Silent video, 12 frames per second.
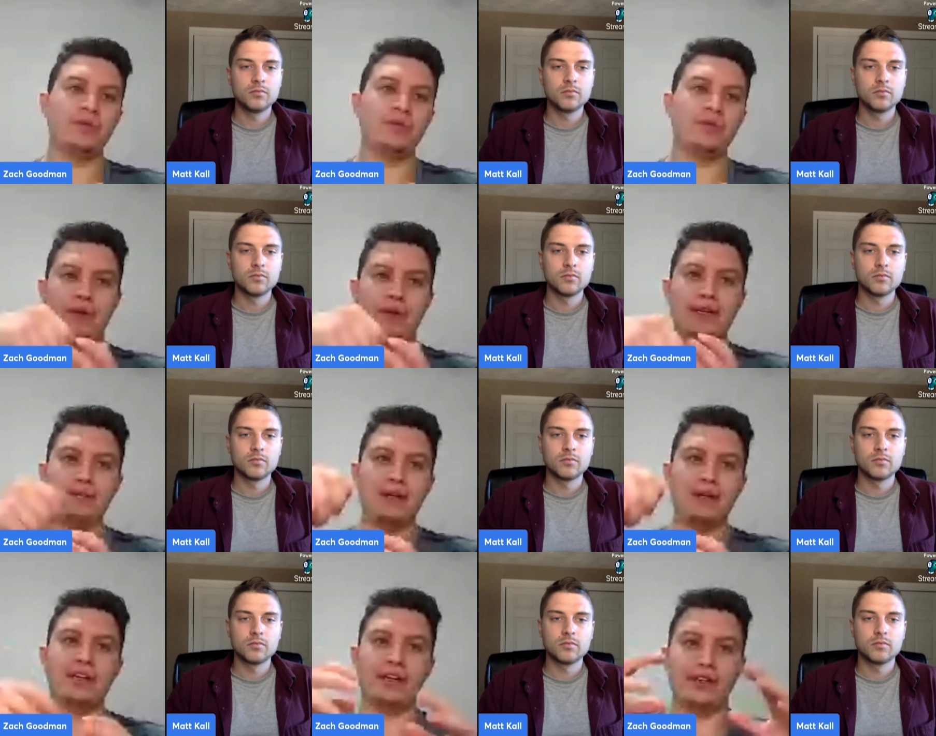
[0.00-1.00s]
Speaker 1: you beat them and
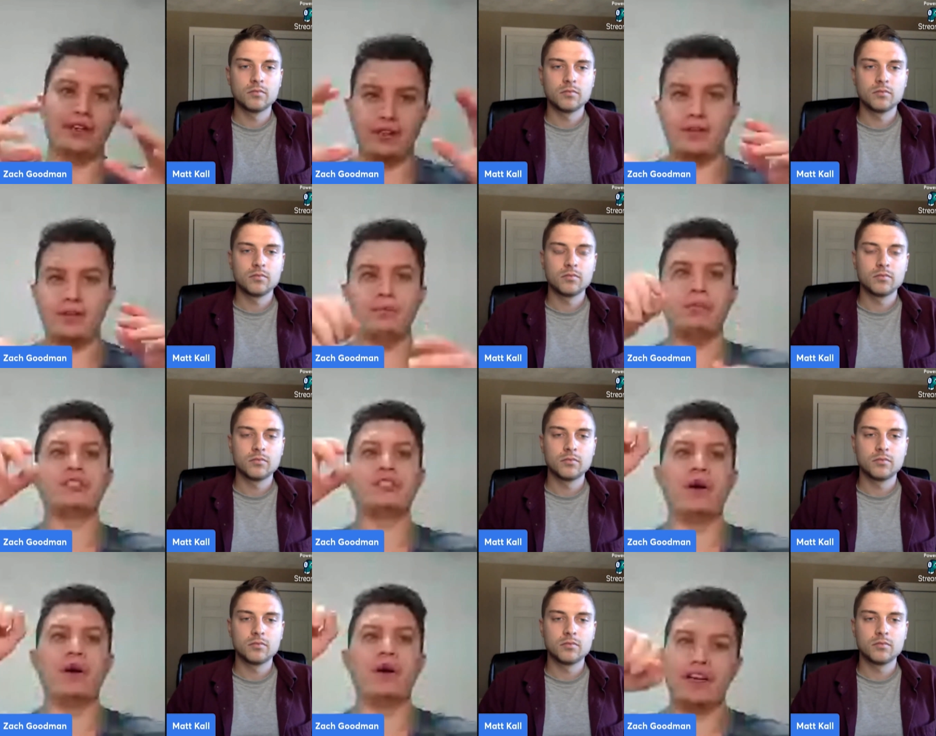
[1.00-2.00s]
like put some
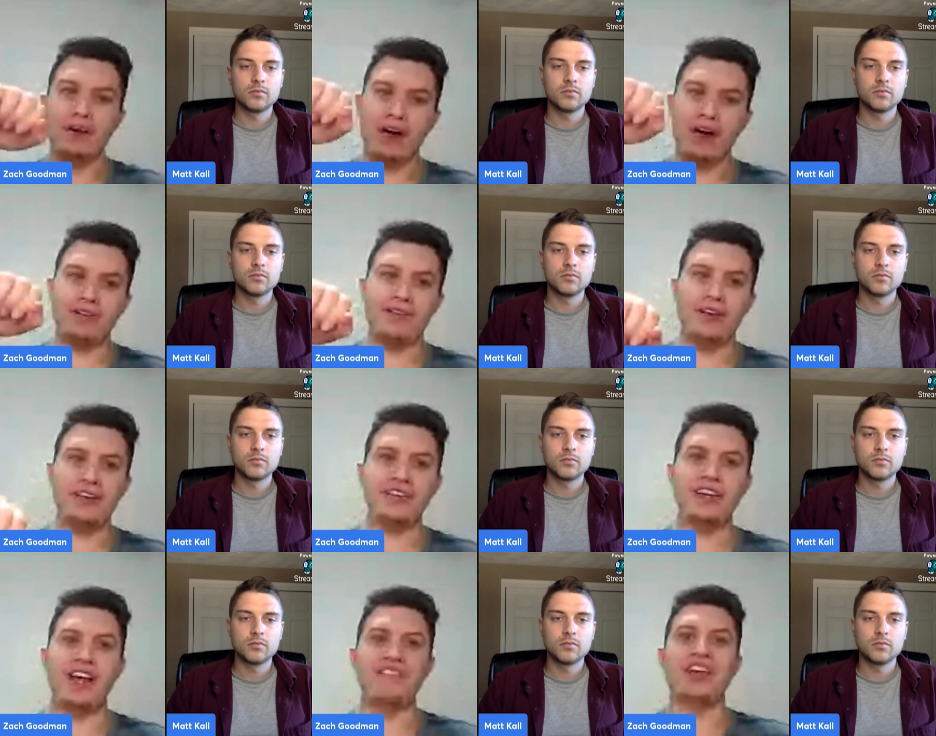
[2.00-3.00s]
onion powder in there,
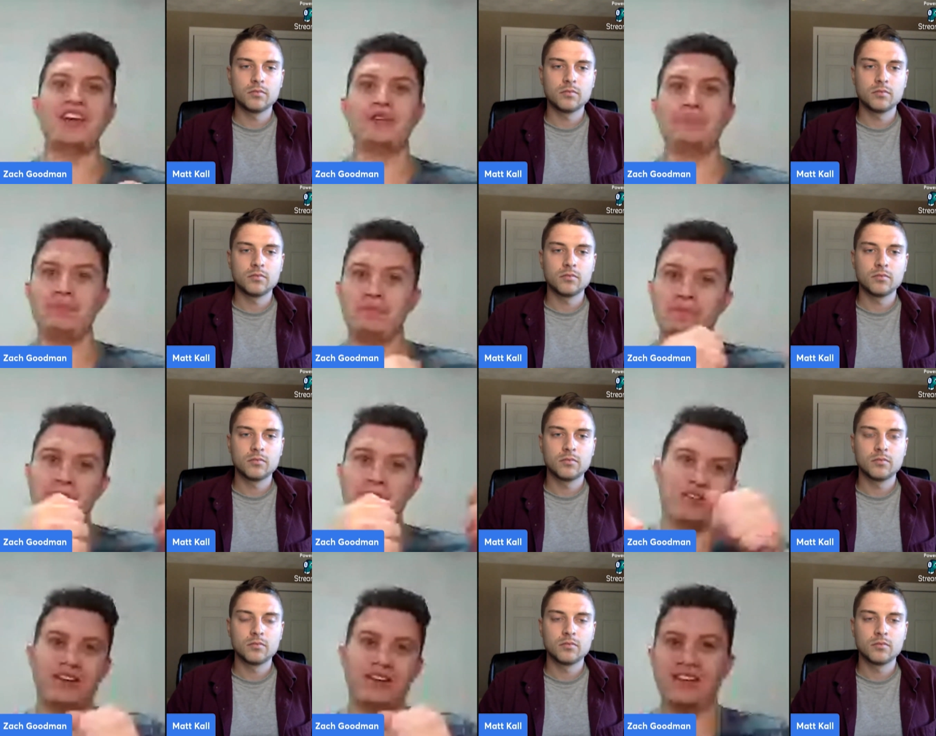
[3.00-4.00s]
and then you cook,
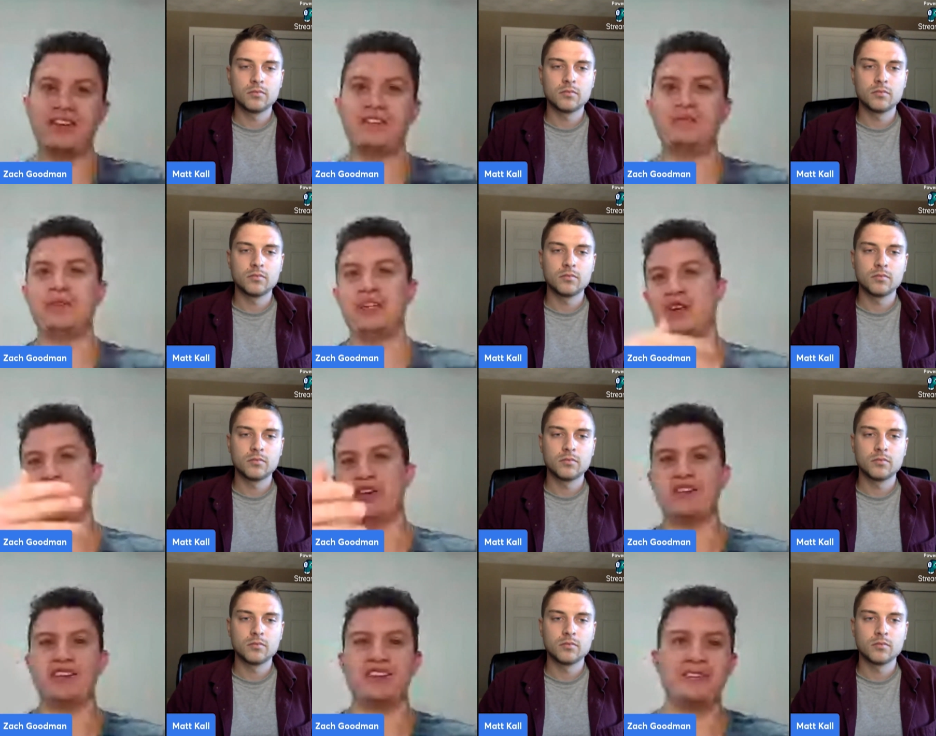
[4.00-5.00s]
and then you, when you go to
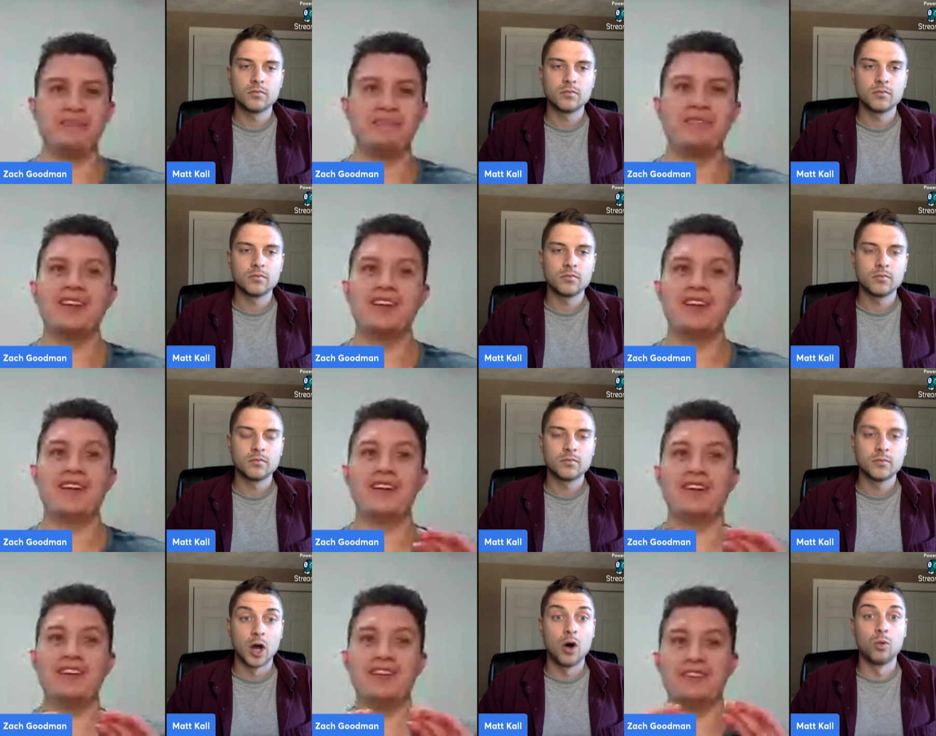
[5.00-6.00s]
cook it.
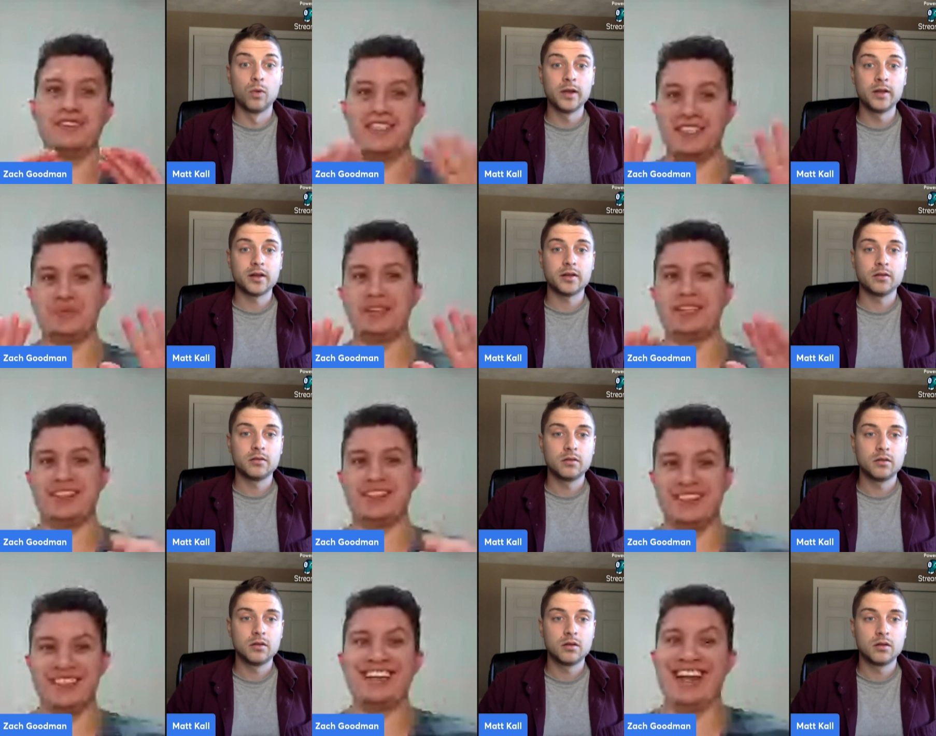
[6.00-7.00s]
Speaker 2: Oh, really?
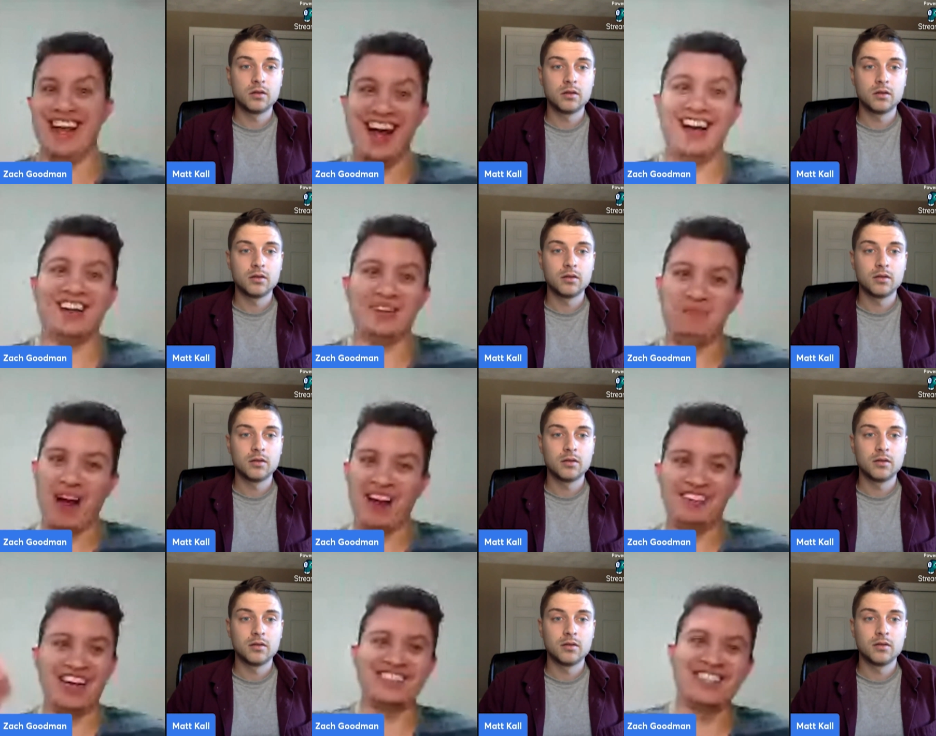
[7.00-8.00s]
Speaker 1: Yeah. I
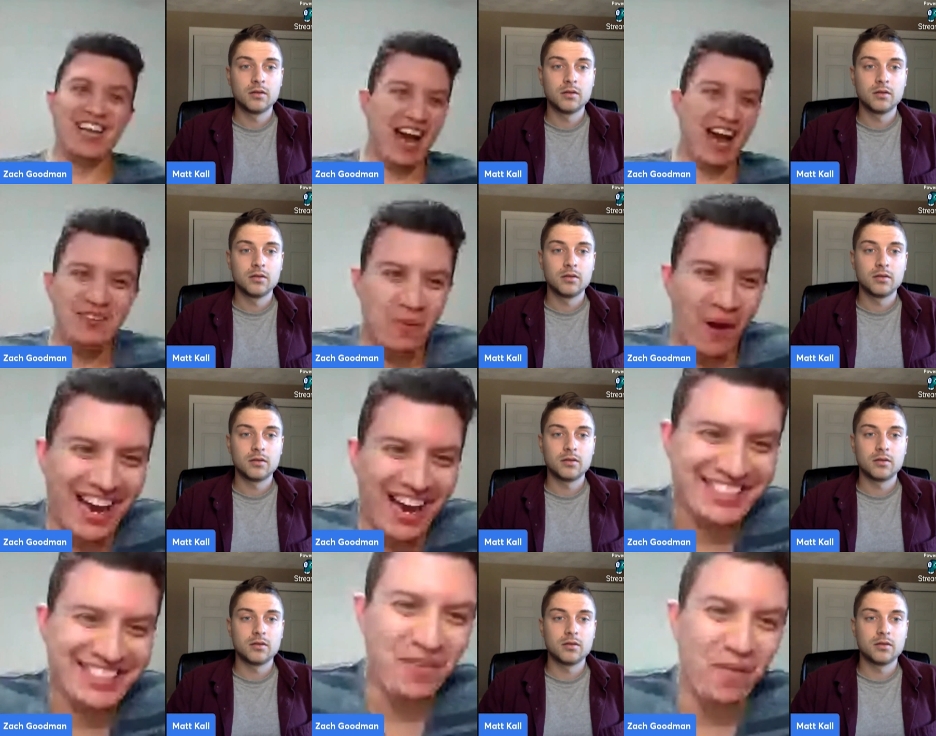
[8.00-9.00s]
did. I don't know why I did
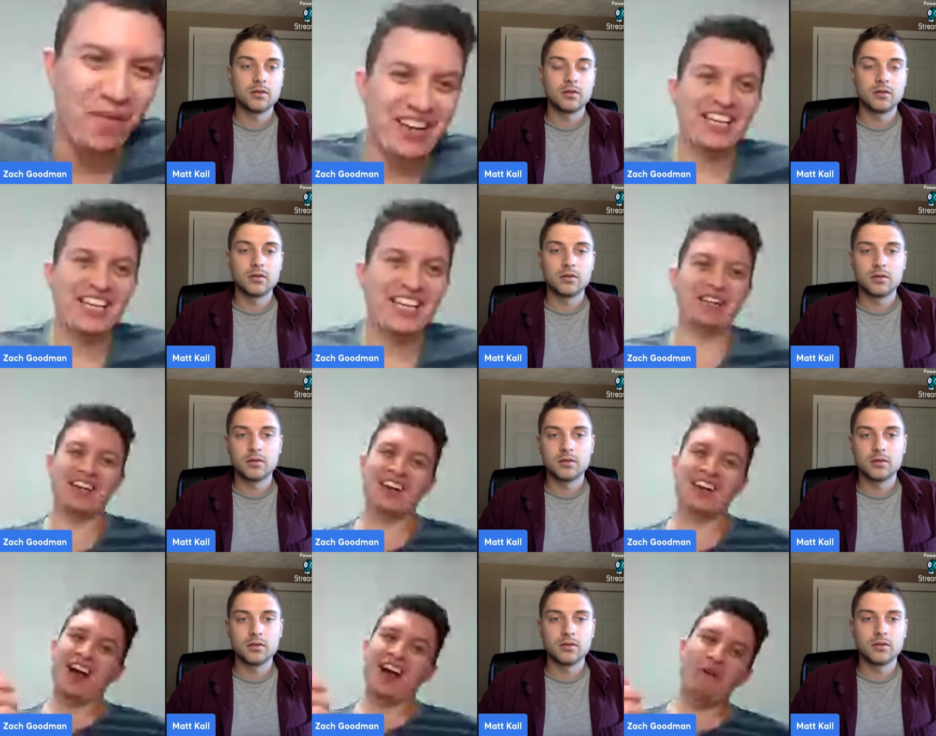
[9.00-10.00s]
it one time. Like,
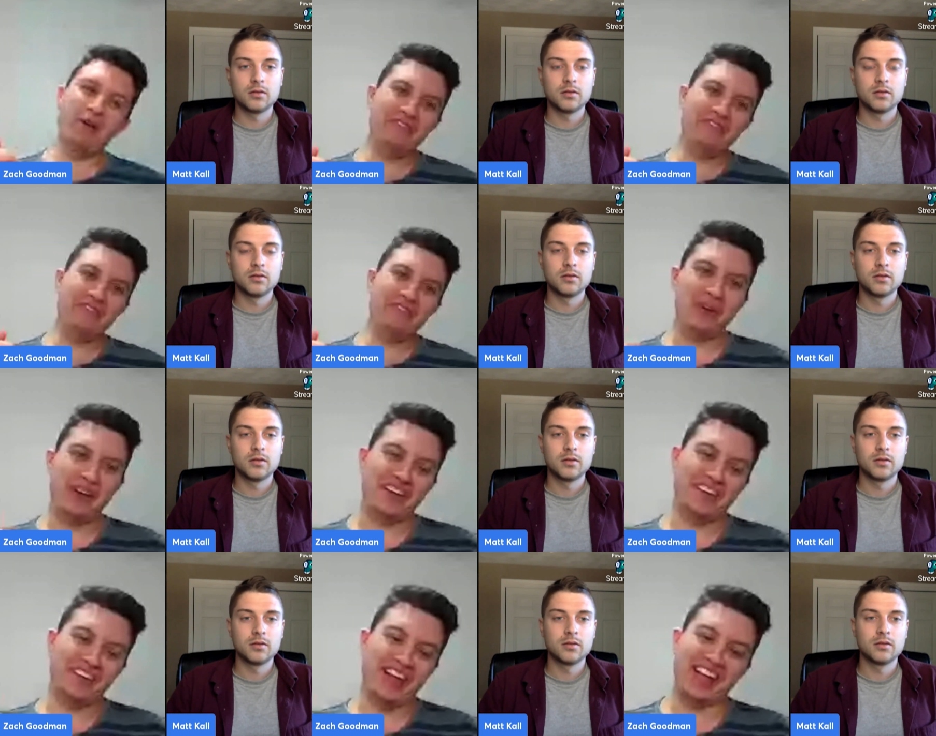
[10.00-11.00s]
I wonder if I put
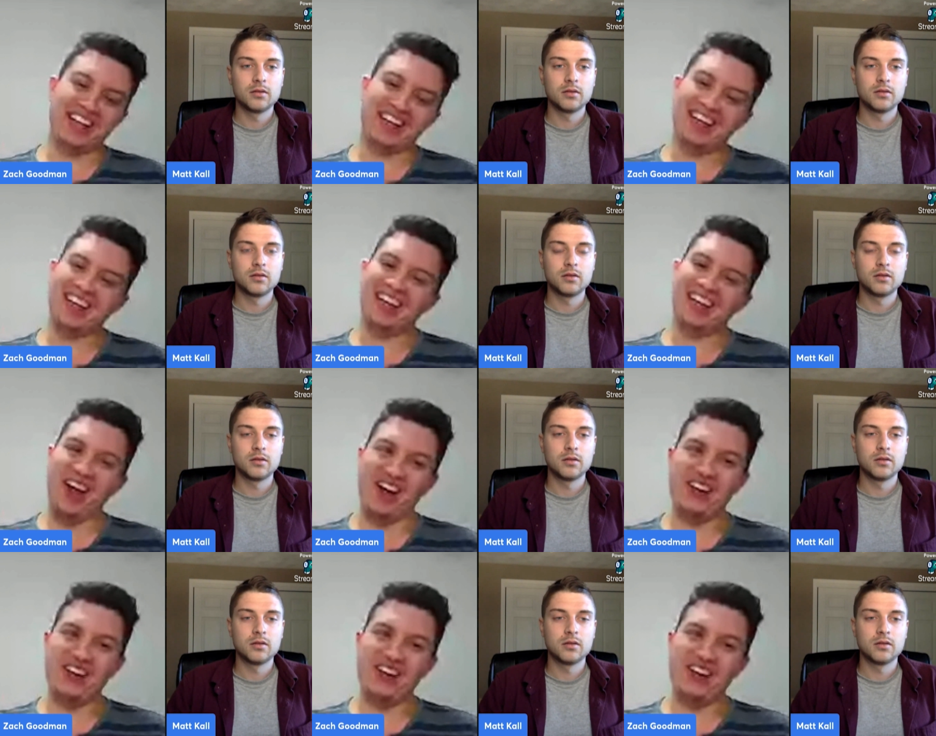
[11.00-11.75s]
like onion